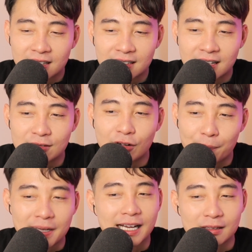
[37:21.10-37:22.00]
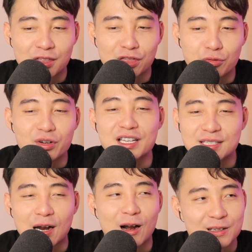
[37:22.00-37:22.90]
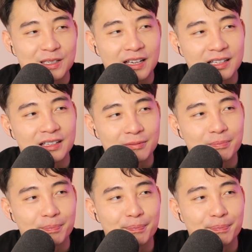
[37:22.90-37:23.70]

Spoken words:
it would be like 3 stars in